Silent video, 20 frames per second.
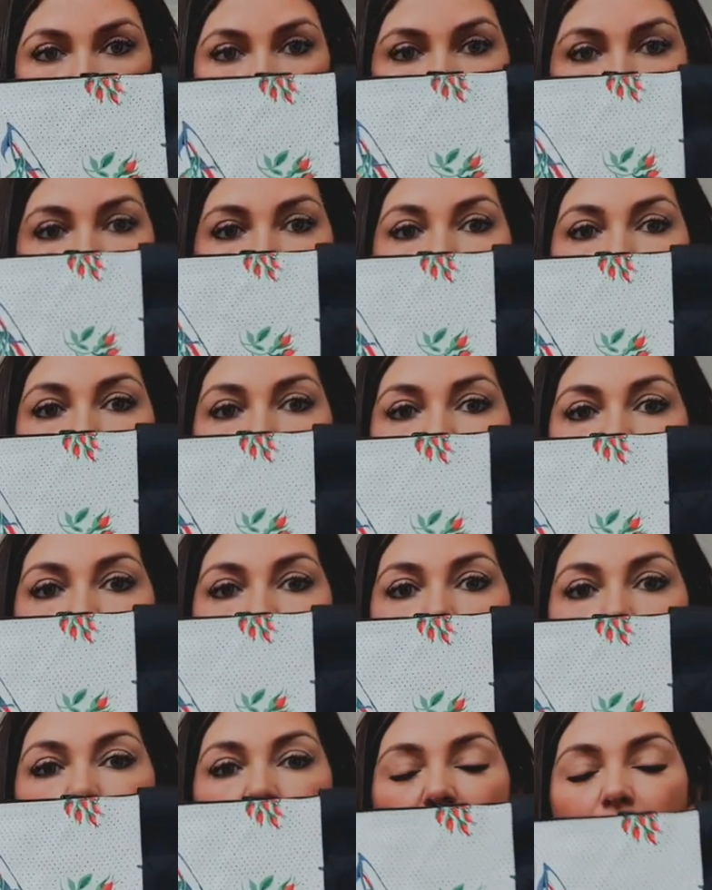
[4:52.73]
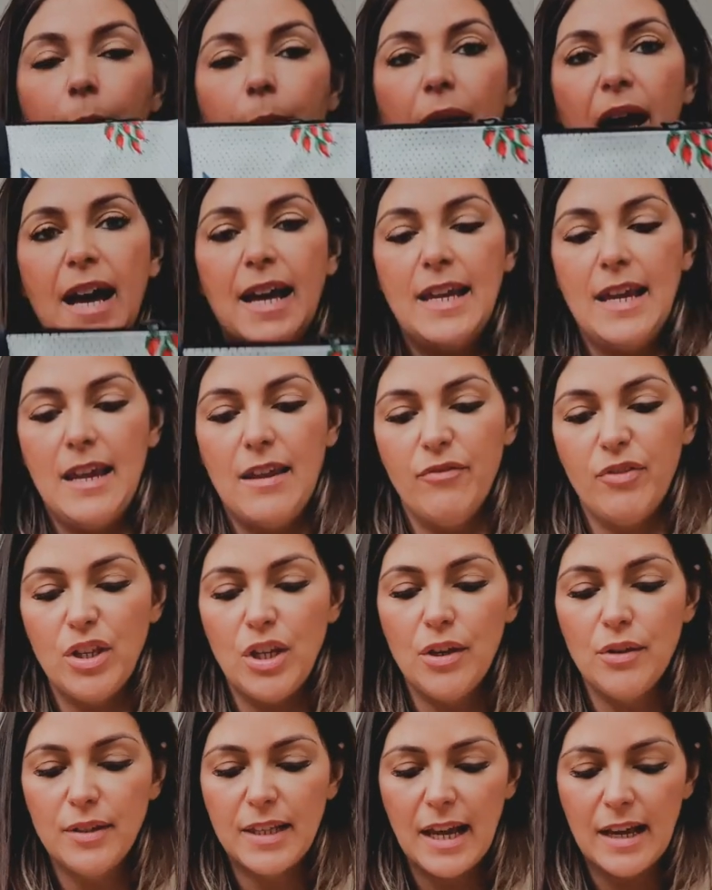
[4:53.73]
There we go. And I might even
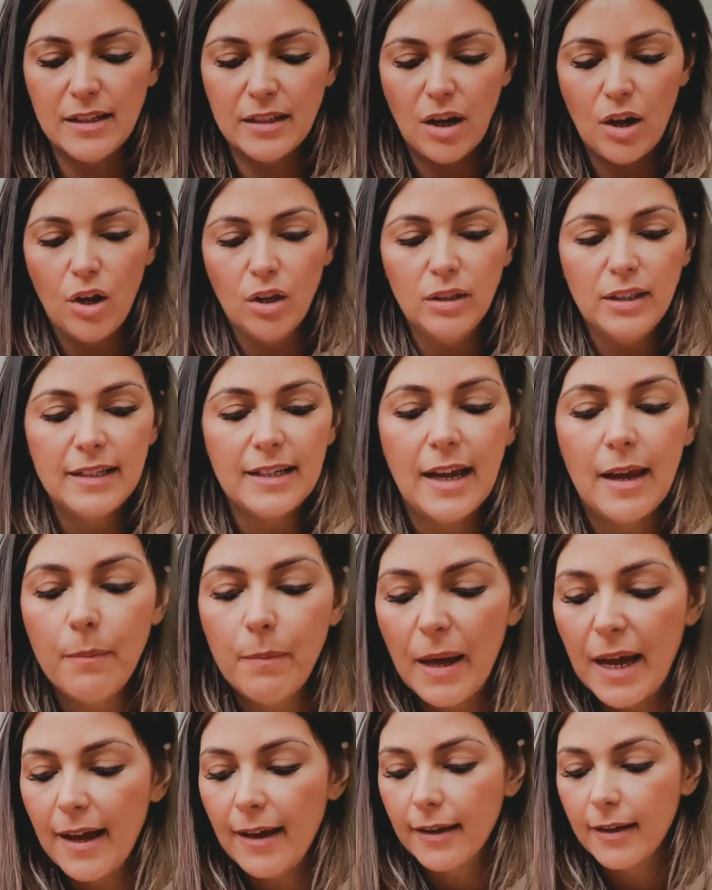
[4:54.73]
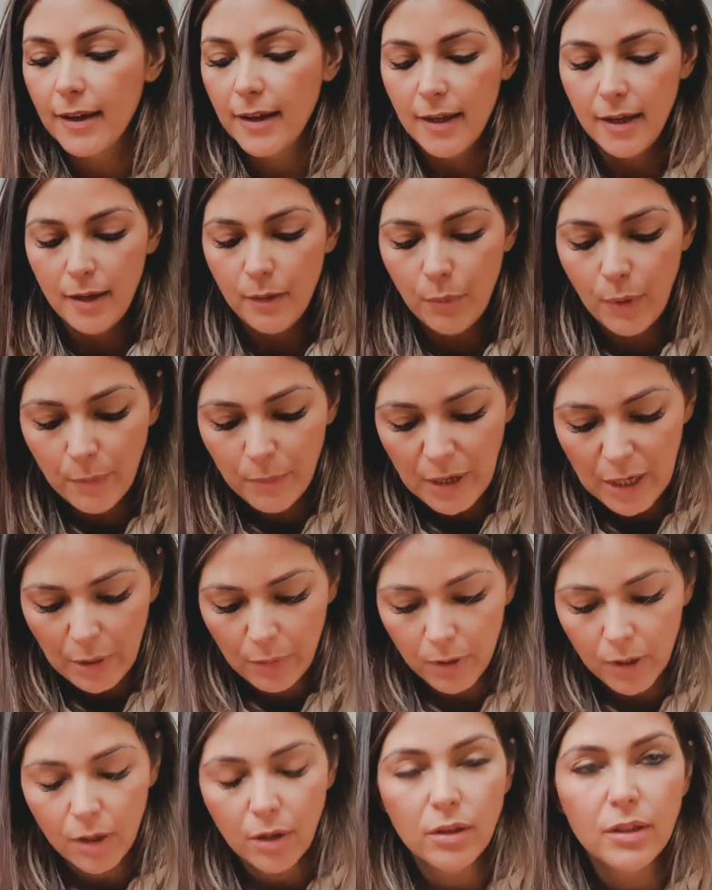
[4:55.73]
use that as a holiday bag when we go
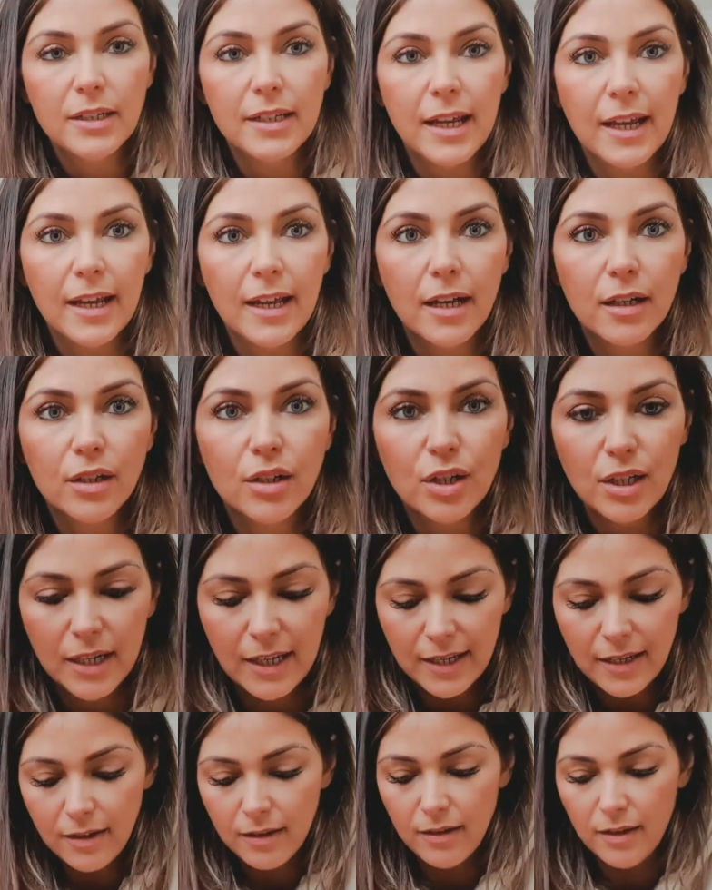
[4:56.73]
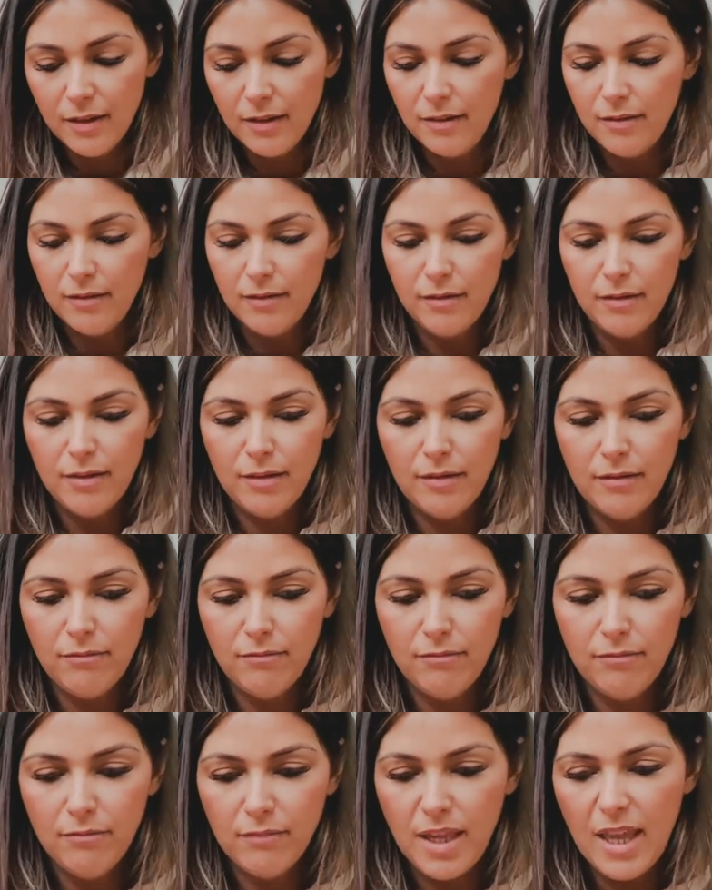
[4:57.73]
on holiday, actually.
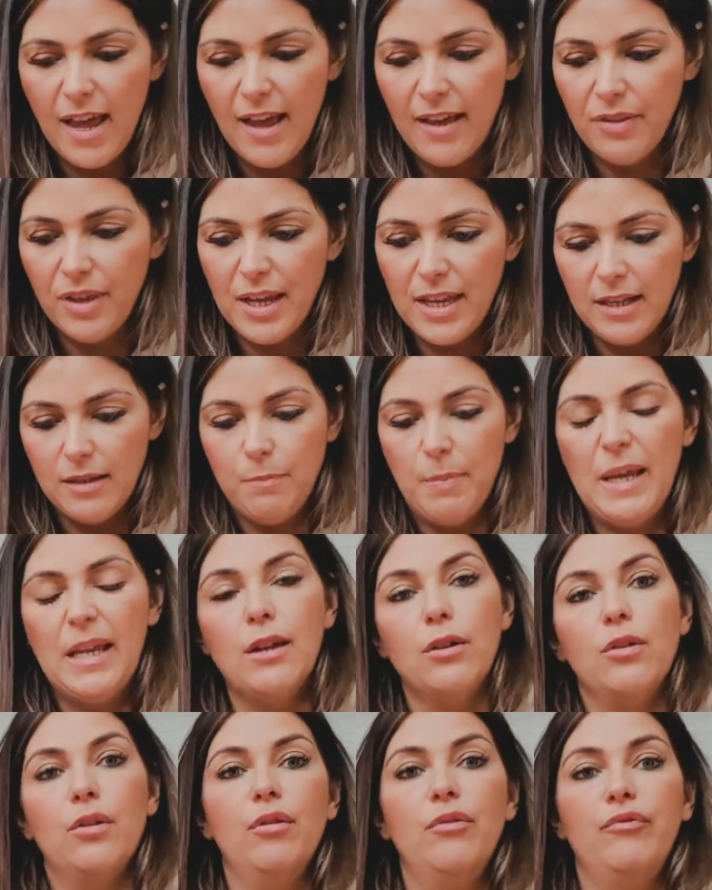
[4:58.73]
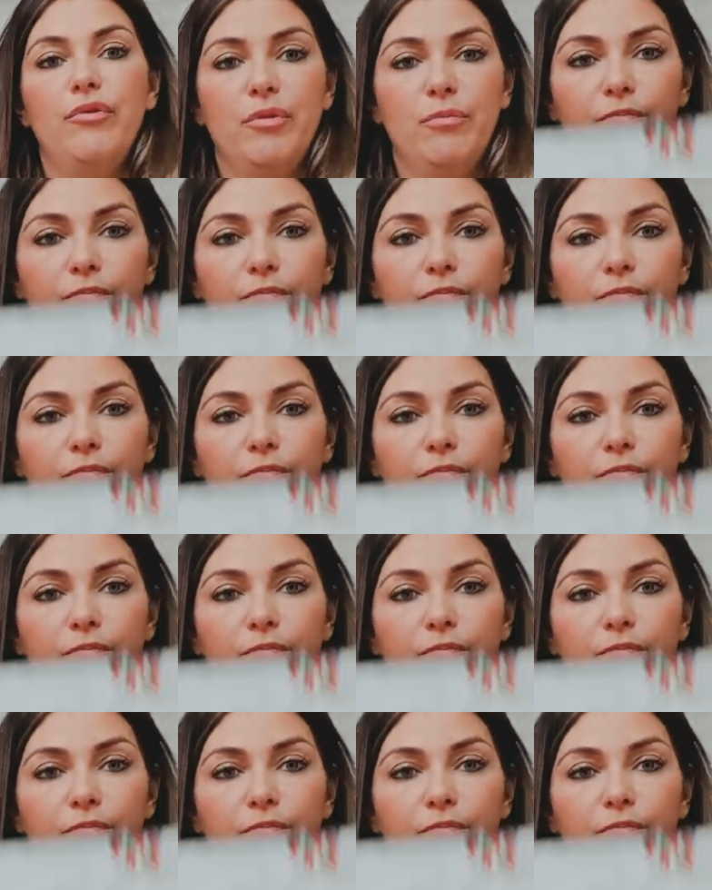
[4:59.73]
Yeah, I think it's big enough.